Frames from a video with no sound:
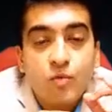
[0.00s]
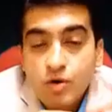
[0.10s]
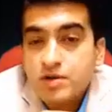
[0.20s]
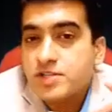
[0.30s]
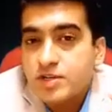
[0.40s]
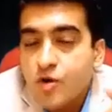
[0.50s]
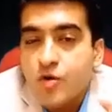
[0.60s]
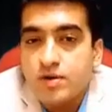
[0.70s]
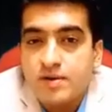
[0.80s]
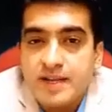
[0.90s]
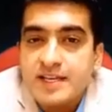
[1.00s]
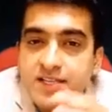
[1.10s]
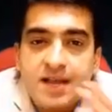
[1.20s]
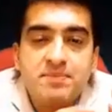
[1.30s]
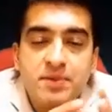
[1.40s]
What is a goal?
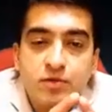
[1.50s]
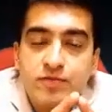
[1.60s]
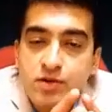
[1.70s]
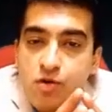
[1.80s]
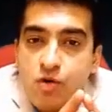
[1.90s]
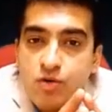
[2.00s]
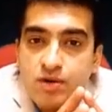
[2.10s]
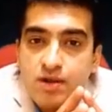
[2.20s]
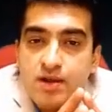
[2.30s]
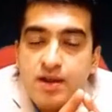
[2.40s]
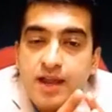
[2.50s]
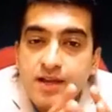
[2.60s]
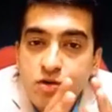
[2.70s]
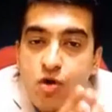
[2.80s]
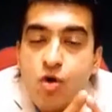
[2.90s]
Example of a goal.
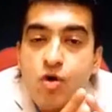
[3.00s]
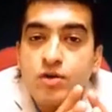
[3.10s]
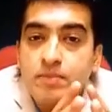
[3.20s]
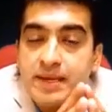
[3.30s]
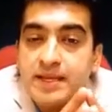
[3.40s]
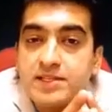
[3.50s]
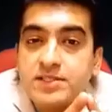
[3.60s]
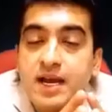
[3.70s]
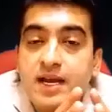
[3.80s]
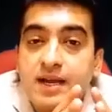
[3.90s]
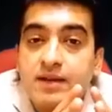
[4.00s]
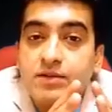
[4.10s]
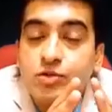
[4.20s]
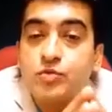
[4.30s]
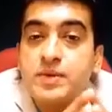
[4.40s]
A goal means,
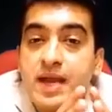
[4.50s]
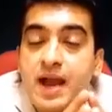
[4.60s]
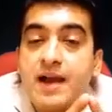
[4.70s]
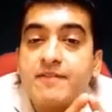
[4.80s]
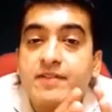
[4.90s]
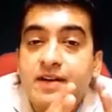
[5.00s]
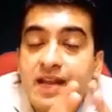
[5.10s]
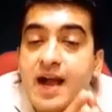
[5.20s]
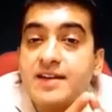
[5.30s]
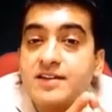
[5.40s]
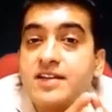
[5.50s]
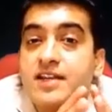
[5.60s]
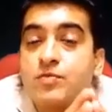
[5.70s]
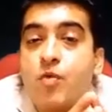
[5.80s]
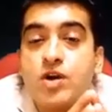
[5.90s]
do we have
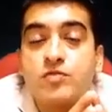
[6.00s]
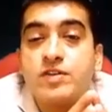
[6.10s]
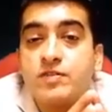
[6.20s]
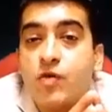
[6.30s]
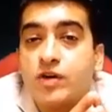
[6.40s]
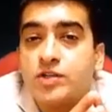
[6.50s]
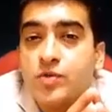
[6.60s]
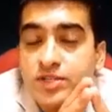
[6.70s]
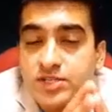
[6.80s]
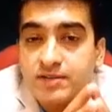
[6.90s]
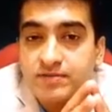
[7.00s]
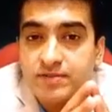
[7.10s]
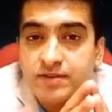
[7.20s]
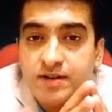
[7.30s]
clarity in what we want to achieve?